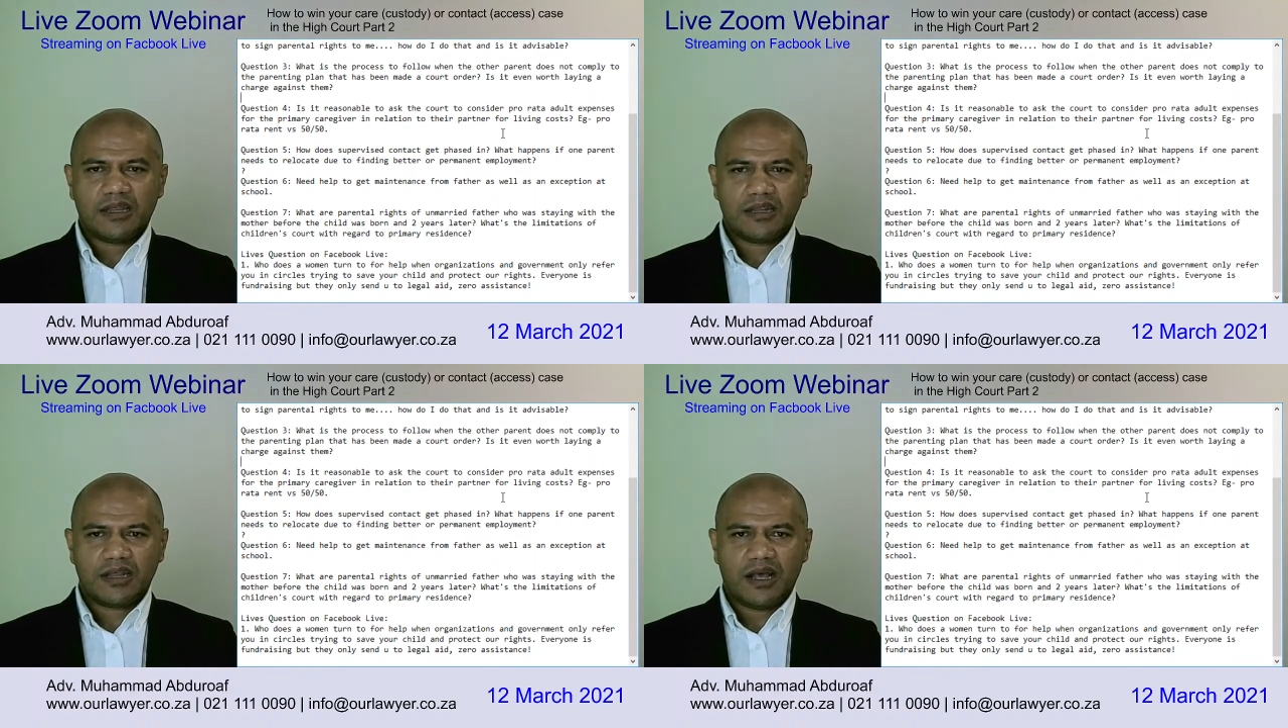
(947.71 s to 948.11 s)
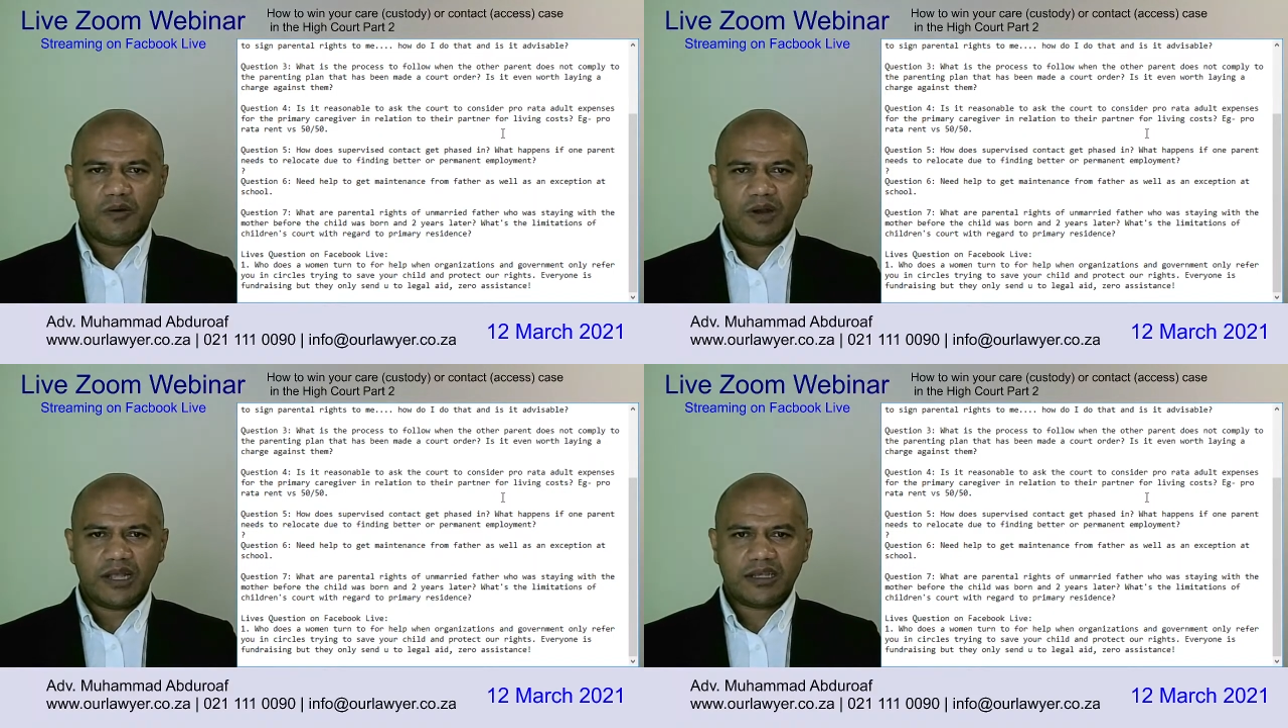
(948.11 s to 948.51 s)
The whole
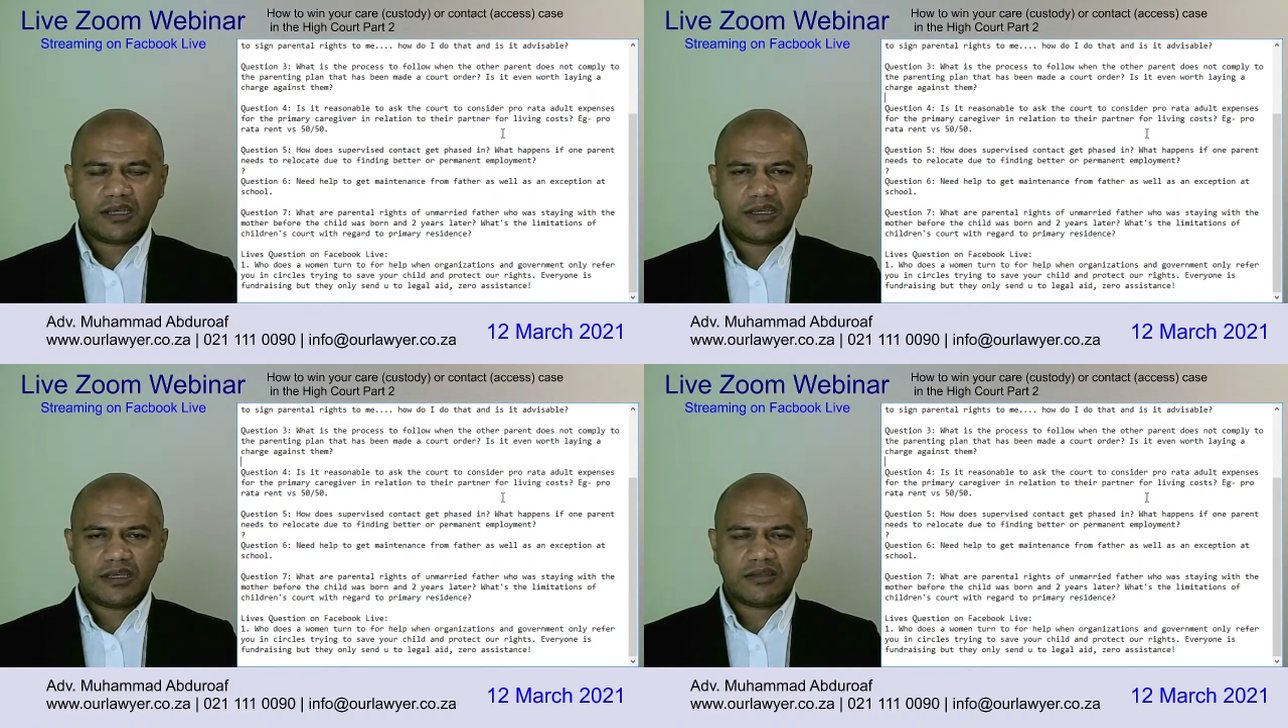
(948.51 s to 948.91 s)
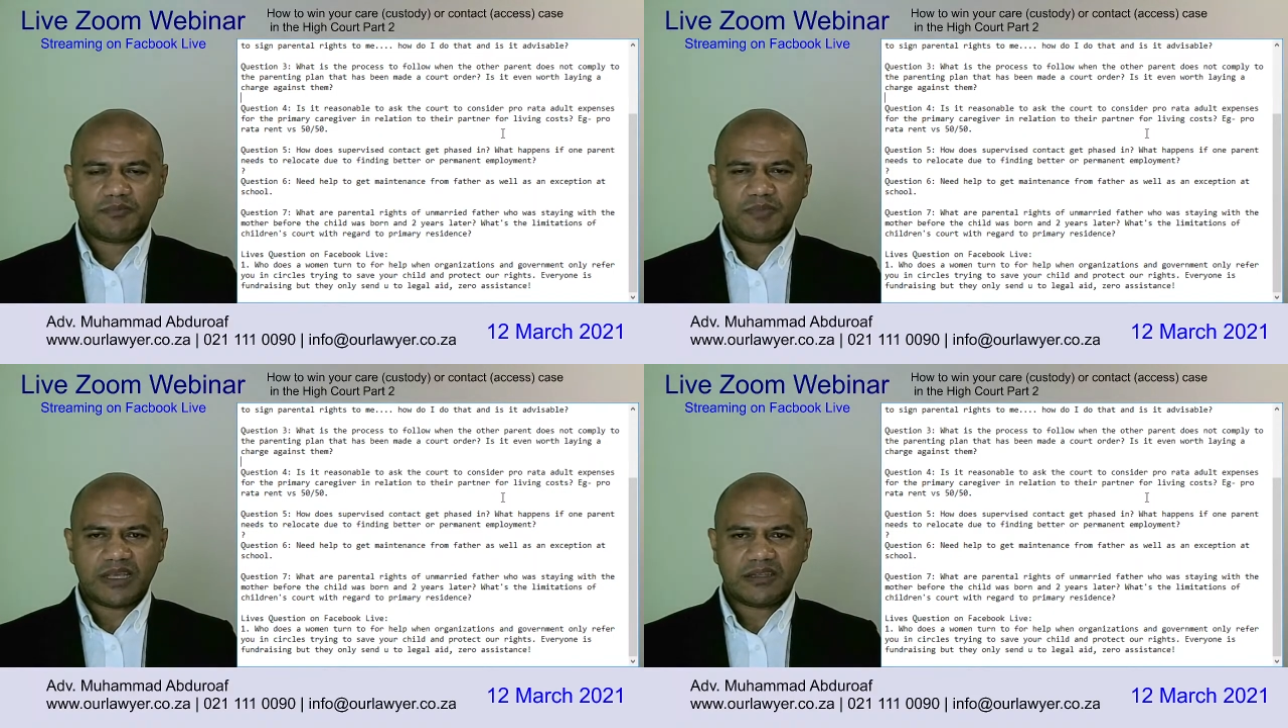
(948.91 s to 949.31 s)
idea is
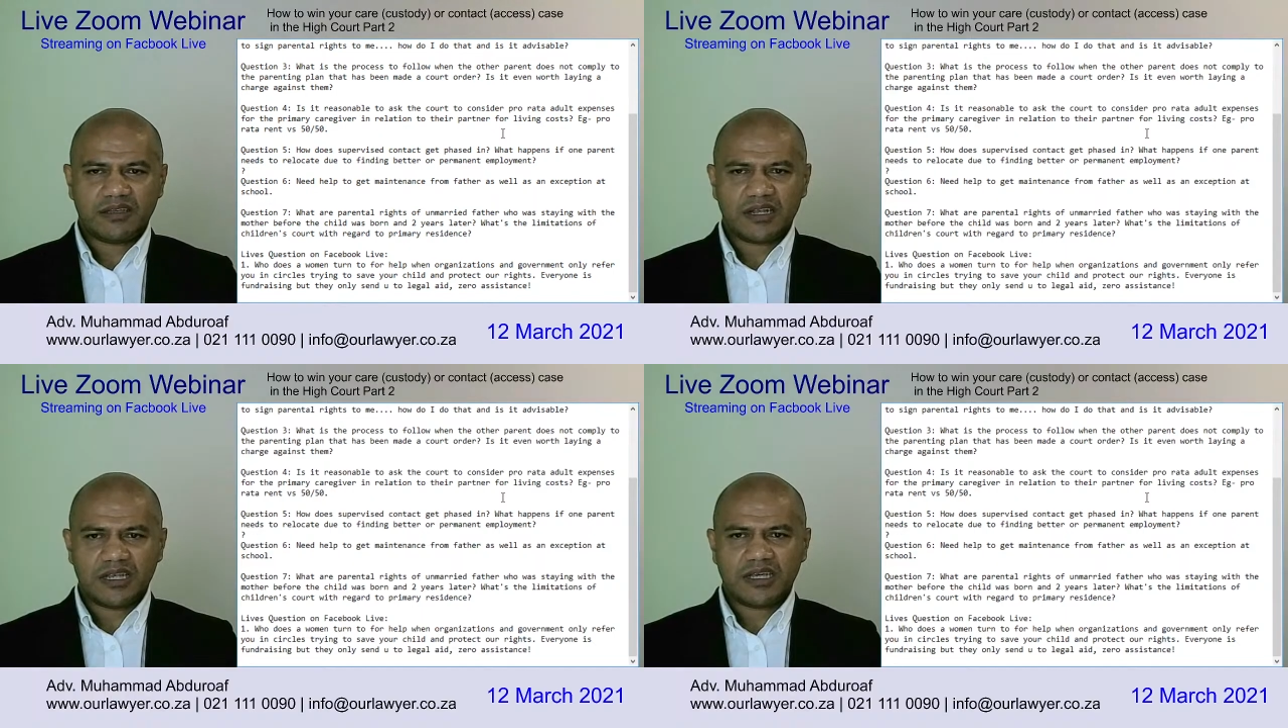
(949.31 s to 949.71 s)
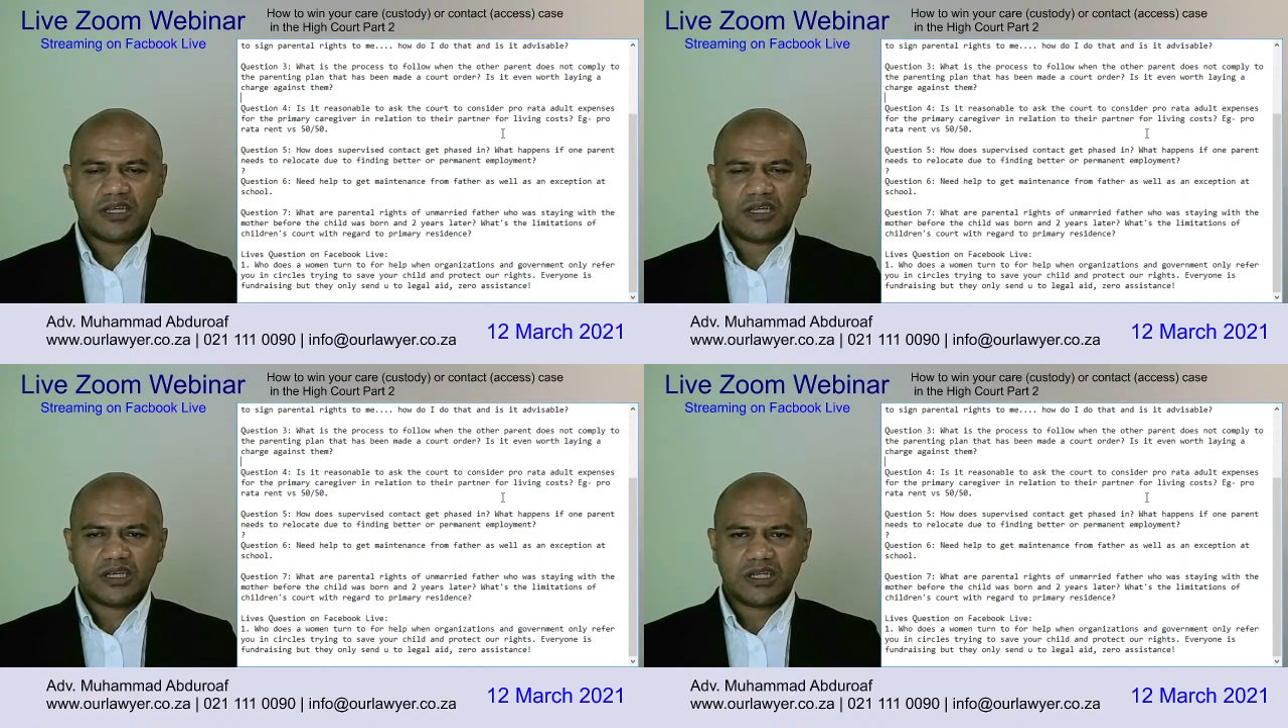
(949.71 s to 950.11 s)
basically
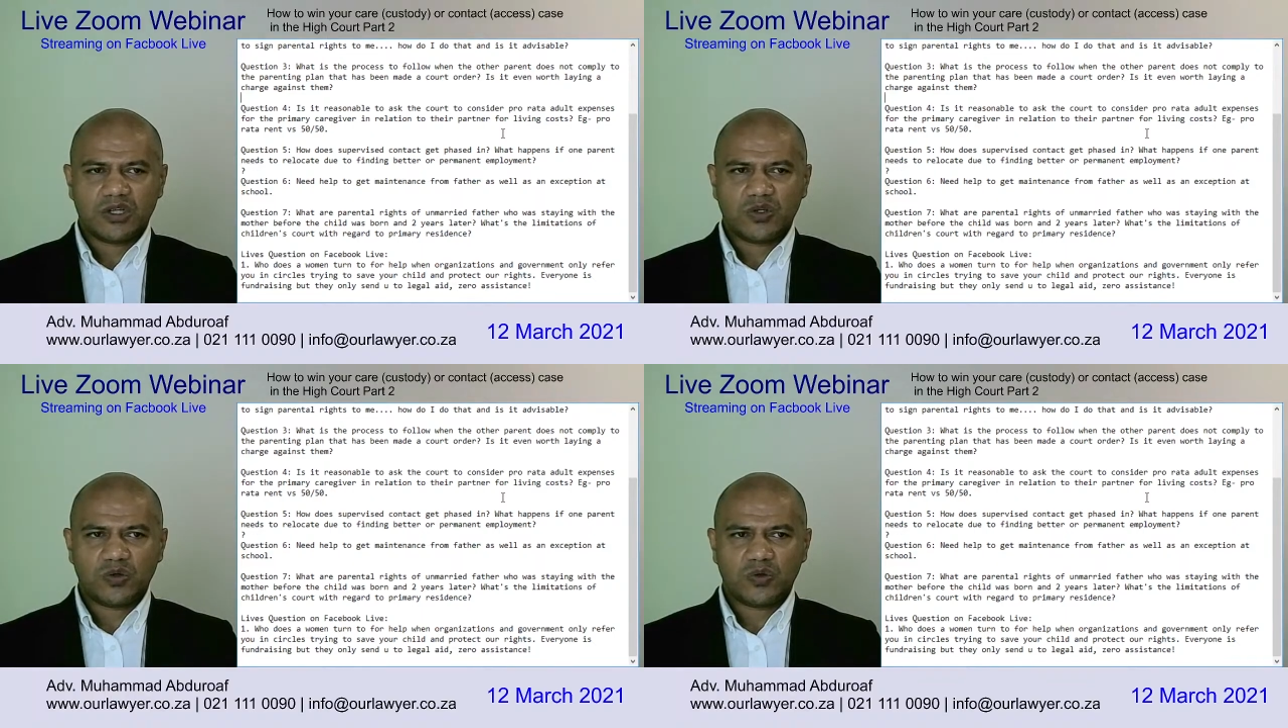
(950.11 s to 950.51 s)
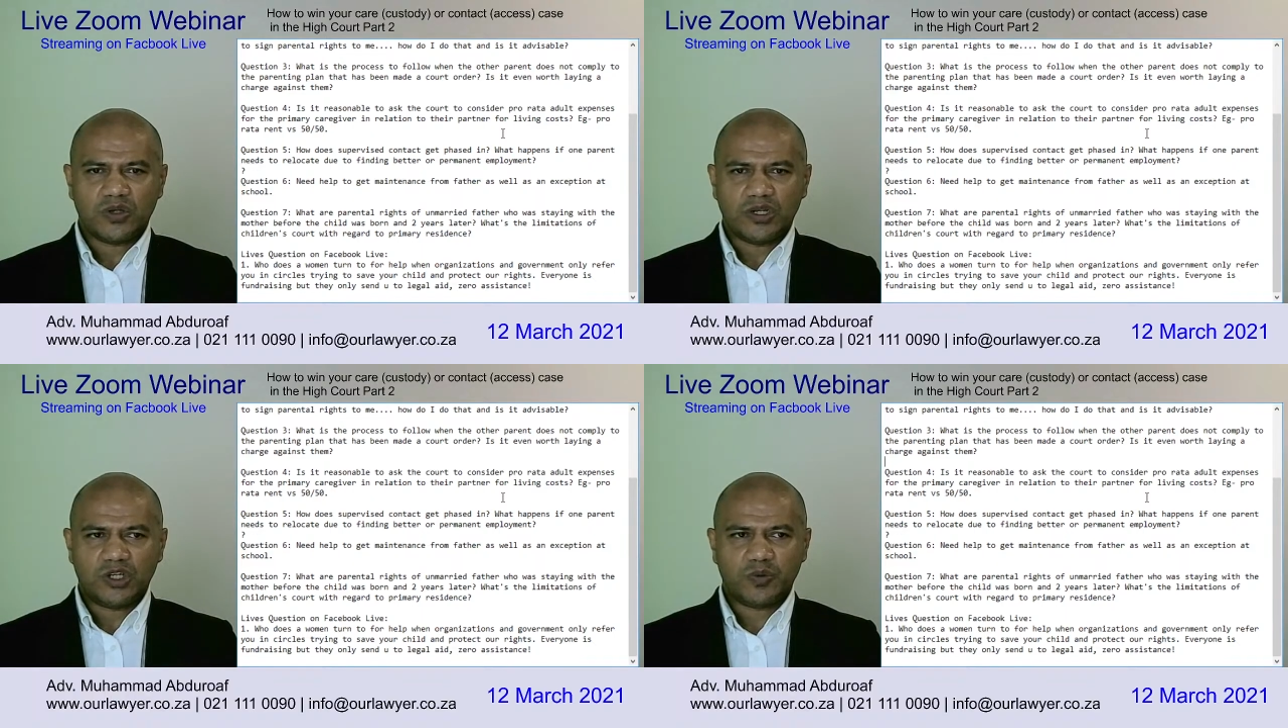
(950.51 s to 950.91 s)
to
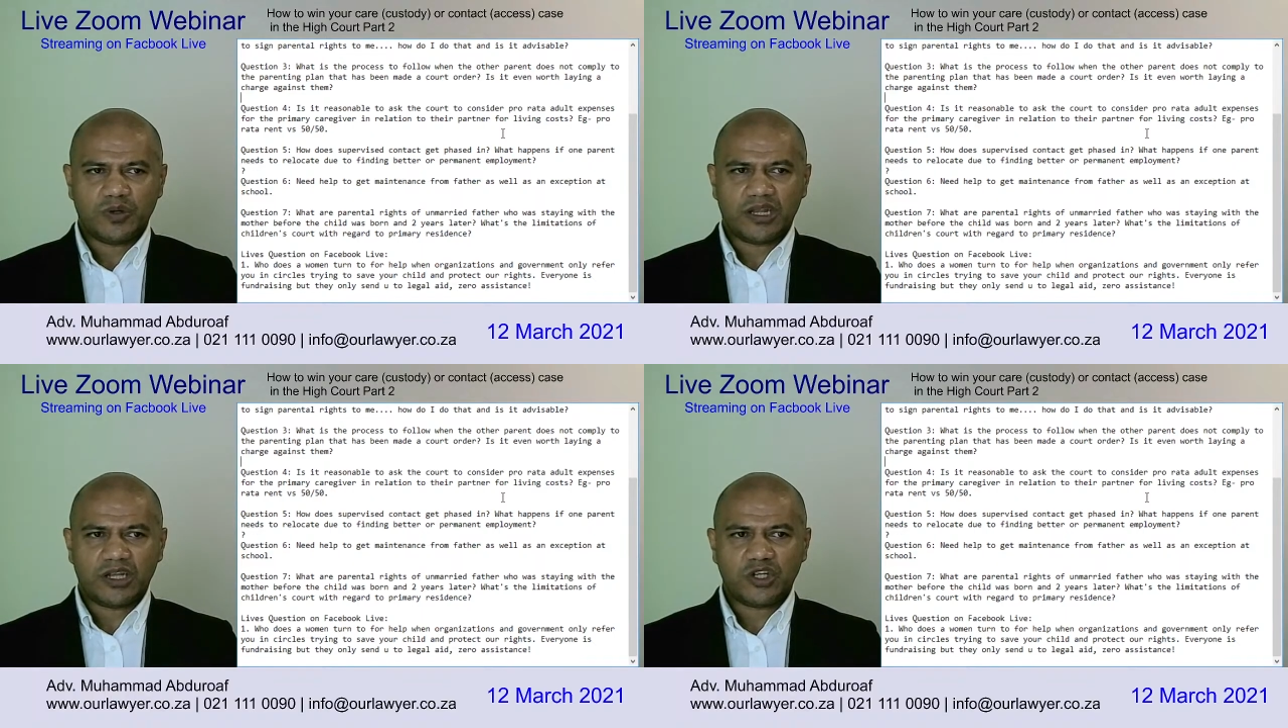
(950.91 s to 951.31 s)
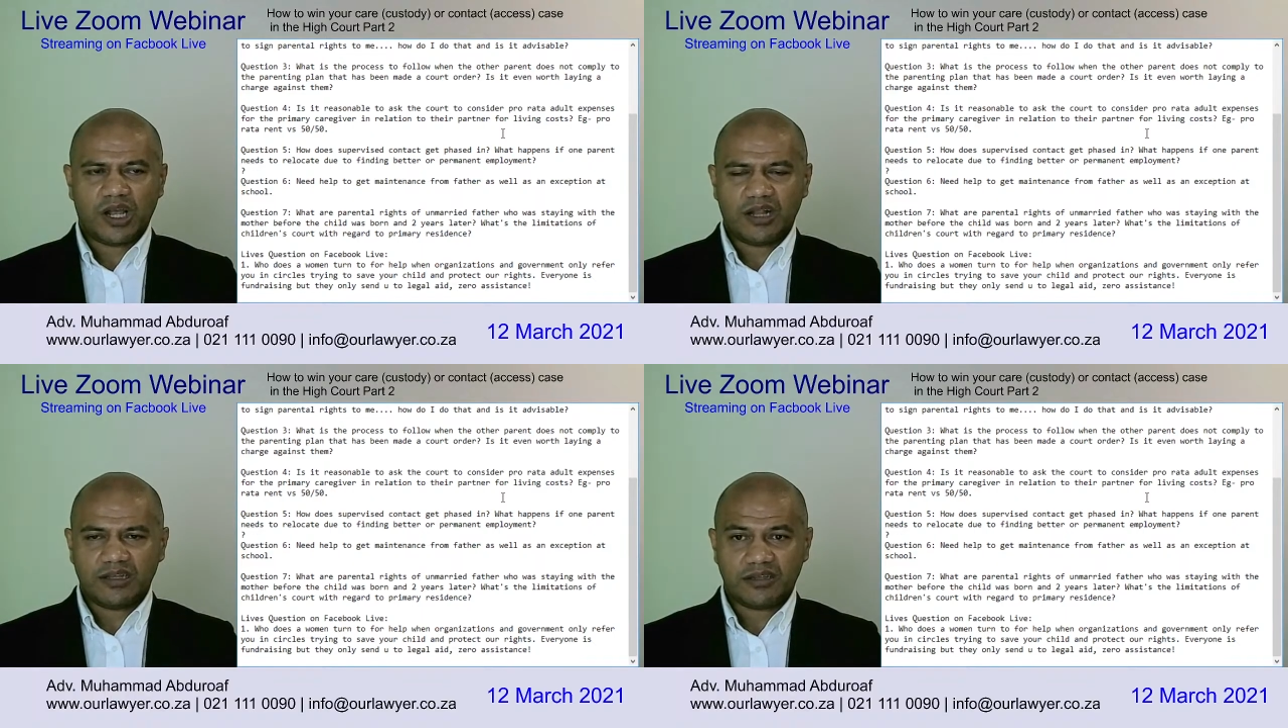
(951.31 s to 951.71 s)
ensure that the
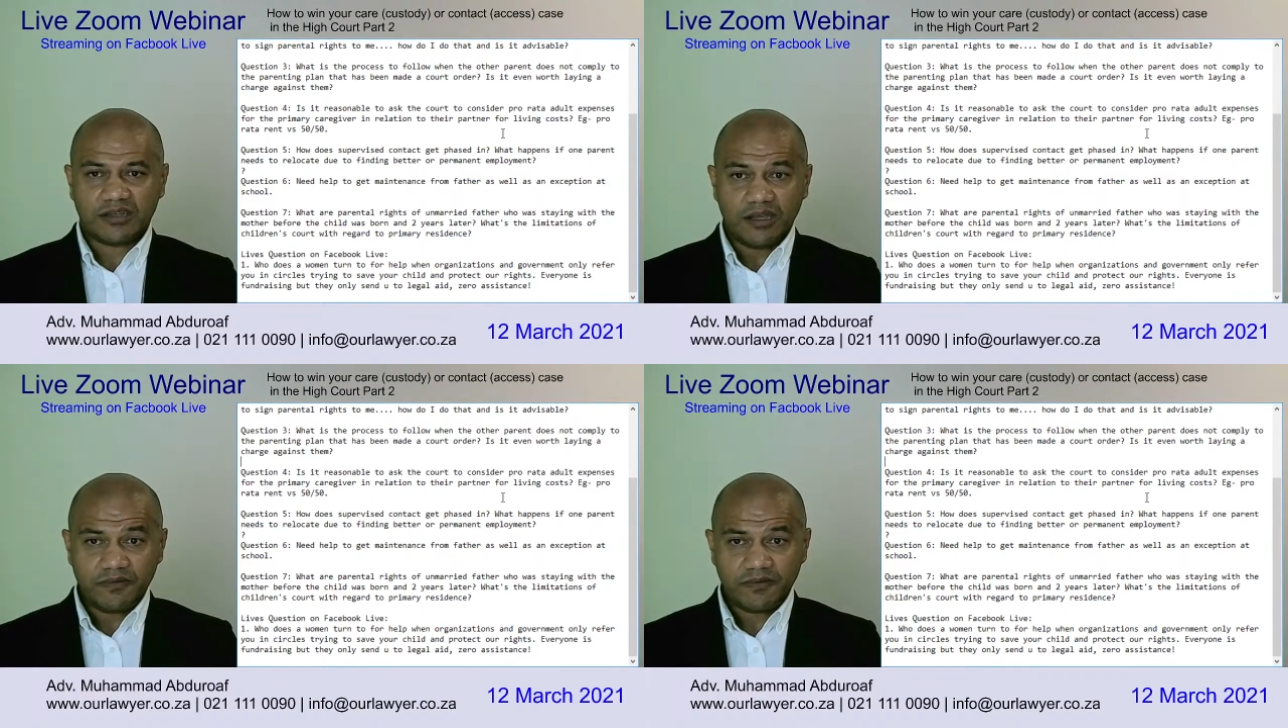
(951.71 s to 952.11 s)
child is safe,